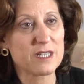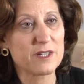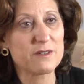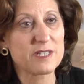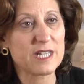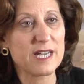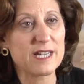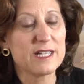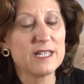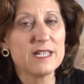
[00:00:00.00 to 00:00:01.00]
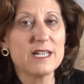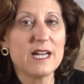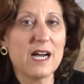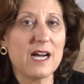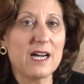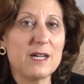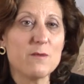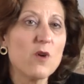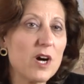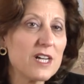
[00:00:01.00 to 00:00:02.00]
So you say, I
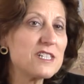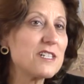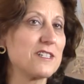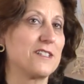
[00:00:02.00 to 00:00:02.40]
want